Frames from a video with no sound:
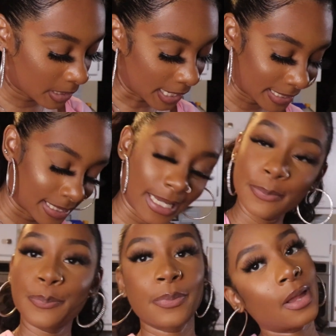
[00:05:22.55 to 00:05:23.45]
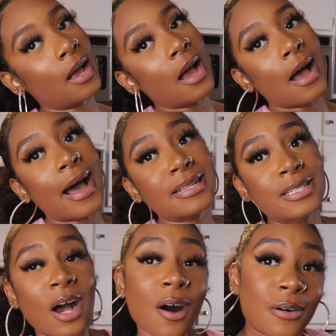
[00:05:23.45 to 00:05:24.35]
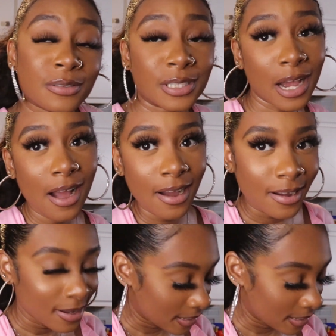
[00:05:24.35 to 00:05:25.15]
to be like, see, I told y'all.